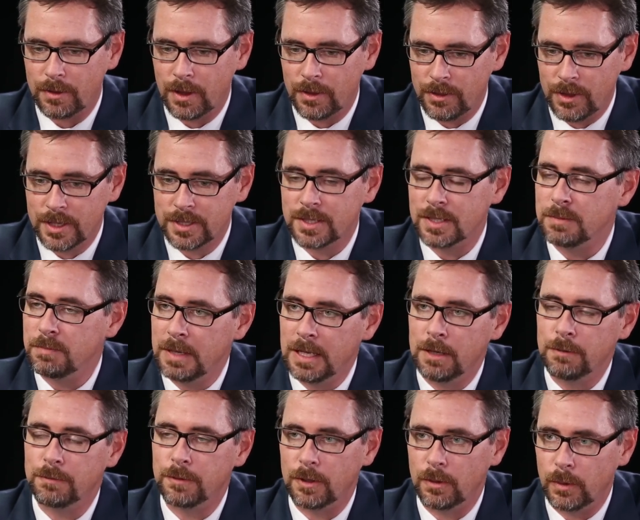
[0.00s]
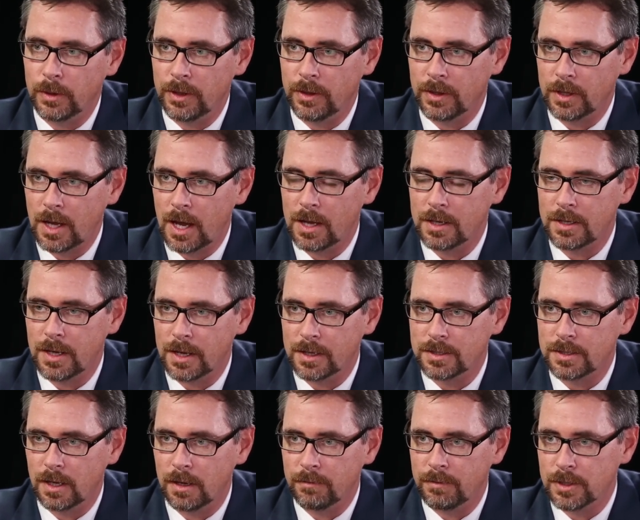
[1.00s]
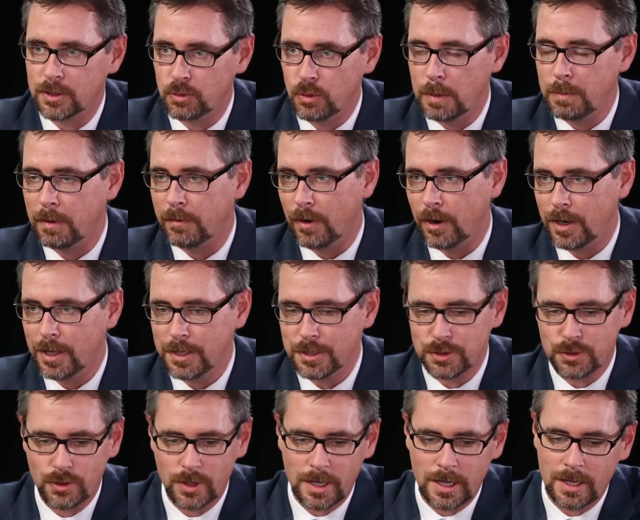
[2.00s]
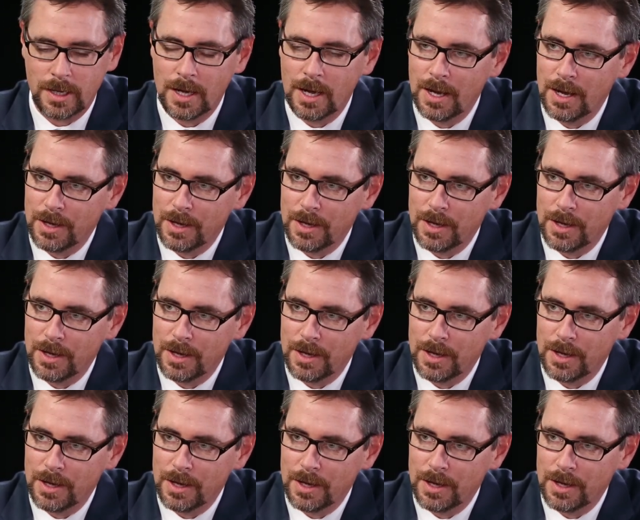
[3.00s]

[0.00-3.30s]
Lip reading: that this is meaningful within the context of the sweep of art history,